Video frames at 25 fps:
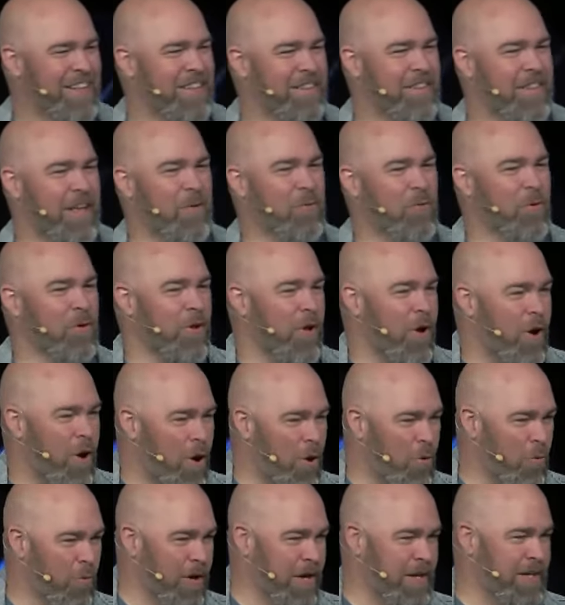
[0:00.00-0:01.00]
they will
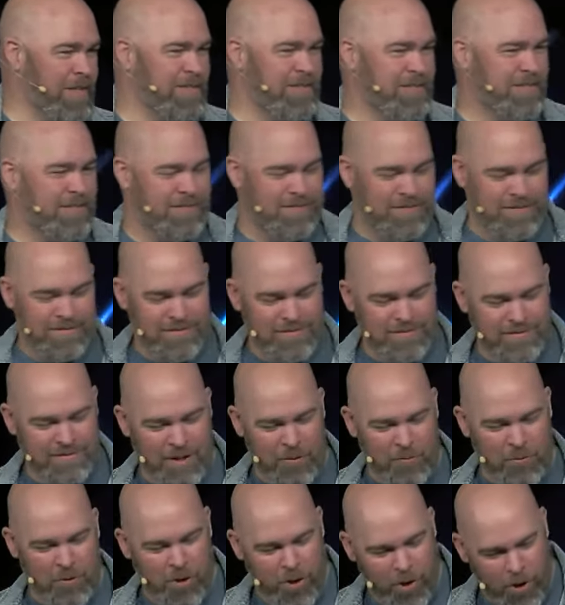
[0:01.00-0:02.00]
always they
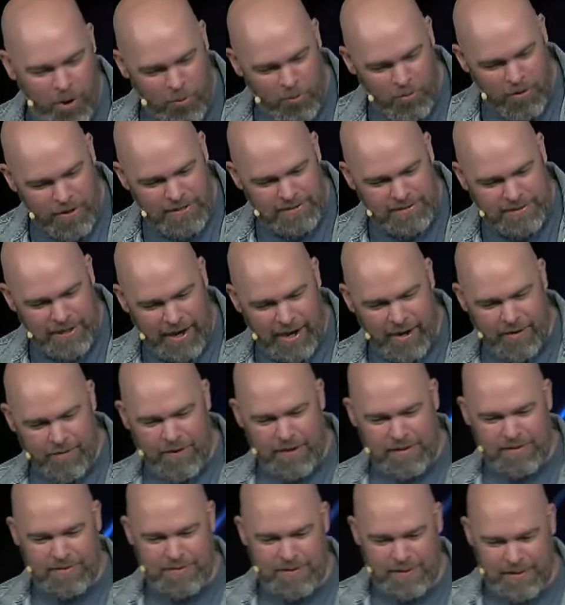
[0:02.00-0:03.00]
will always have
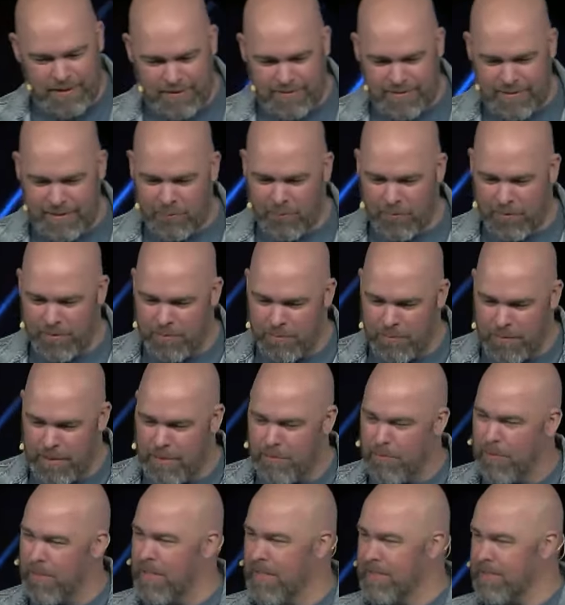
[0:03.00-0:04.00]
identity with me
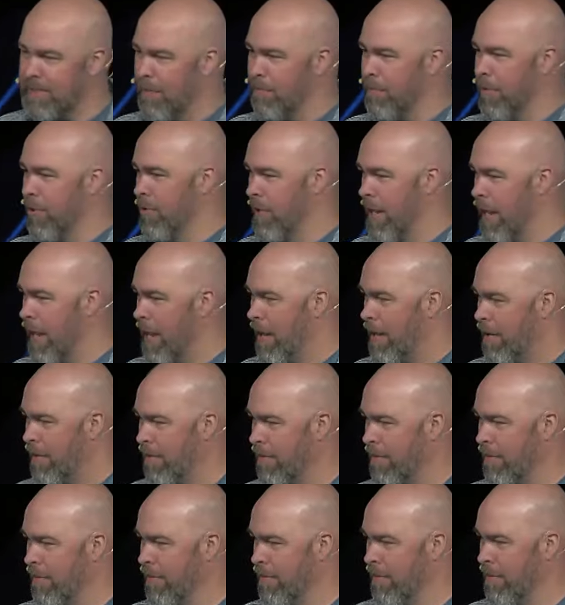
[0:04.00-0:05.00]
because I'm their dad.
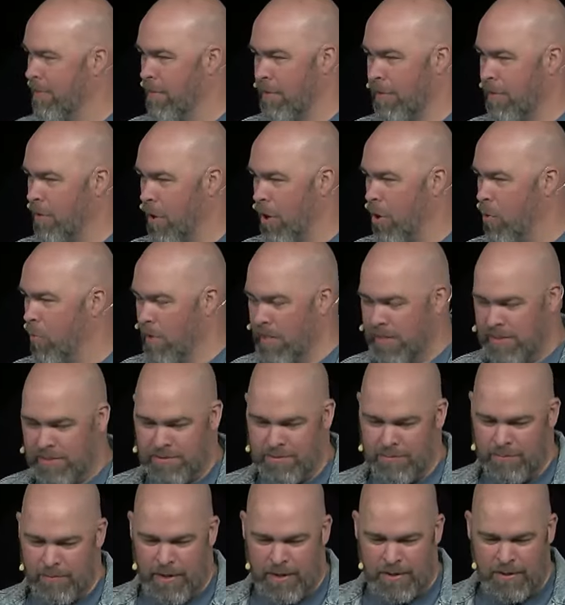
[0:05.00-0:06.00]
Always,
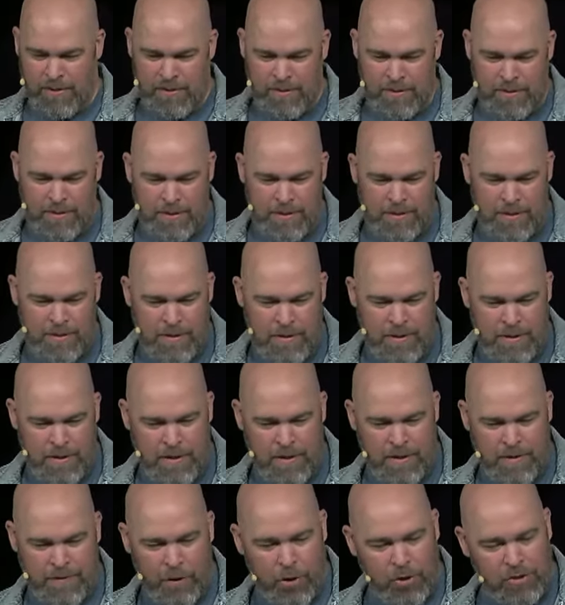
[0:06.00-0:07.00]
right?
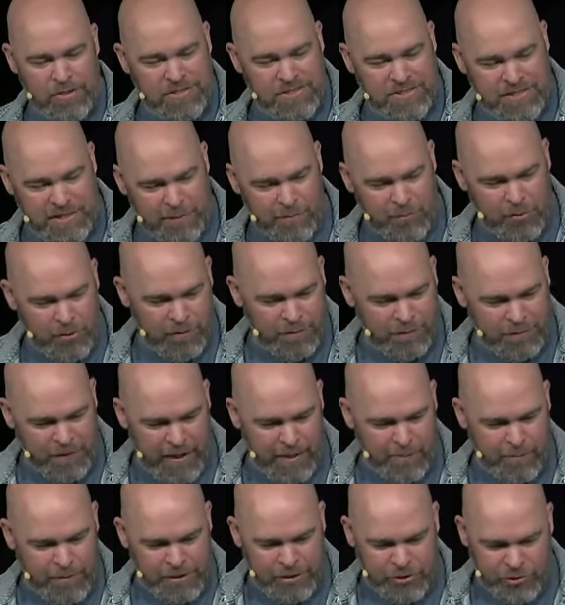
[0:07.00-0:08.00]
There are similar
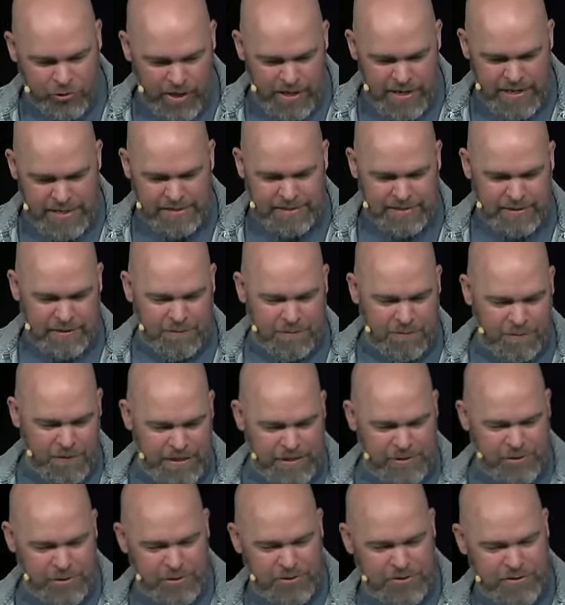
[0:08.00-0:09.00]
family traits and
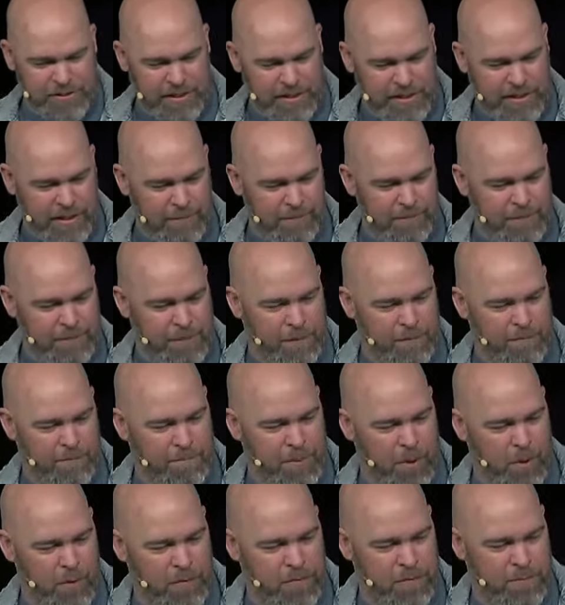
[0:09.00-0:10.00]
features that come from
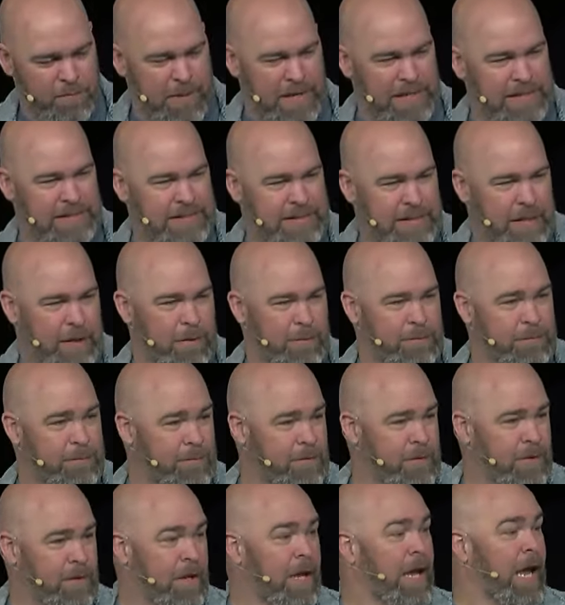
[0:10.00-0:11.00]
both myself
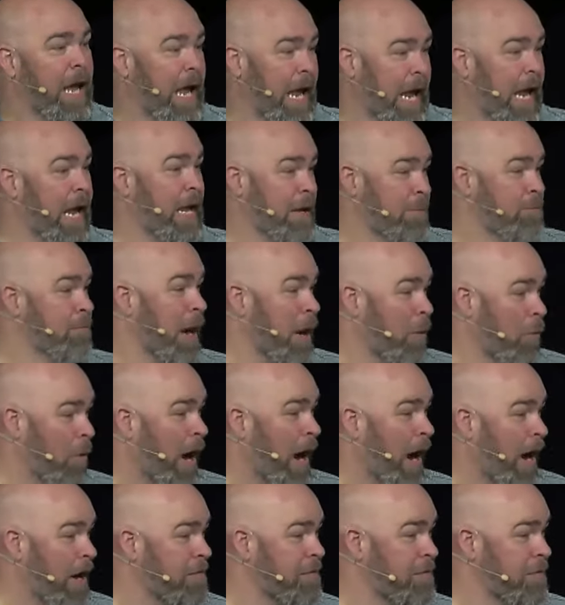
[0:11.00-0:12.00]
and my
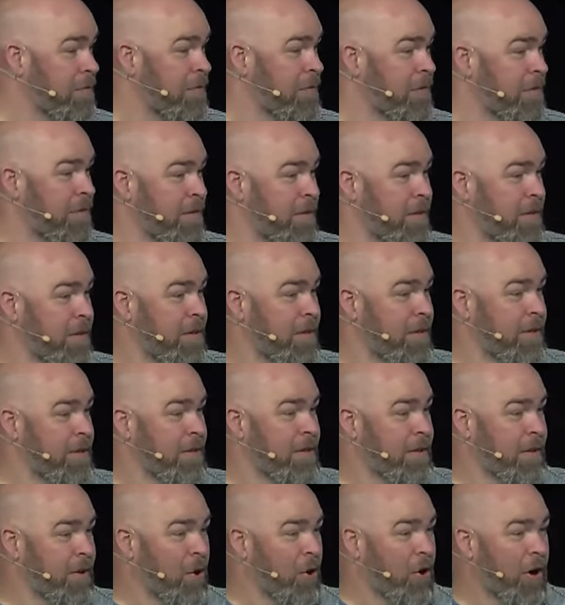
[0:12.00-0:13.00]
wife.
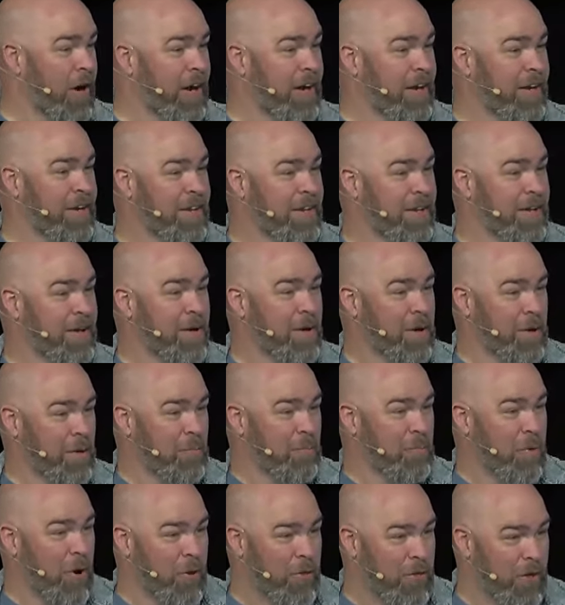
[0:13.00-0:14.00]
All right?
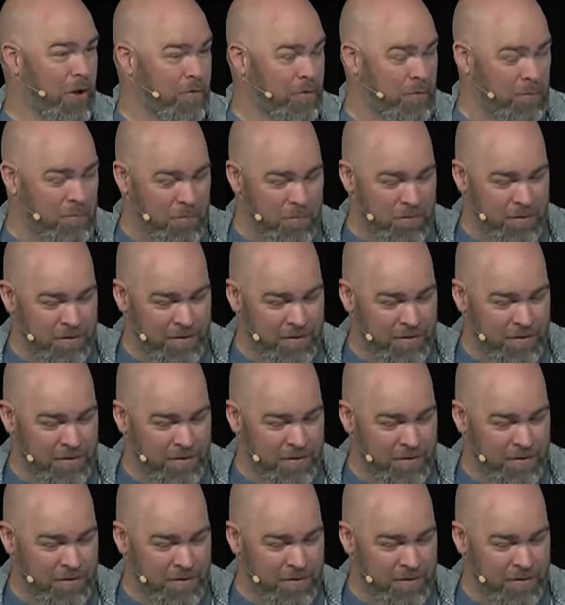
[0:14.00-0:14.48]
Both of them.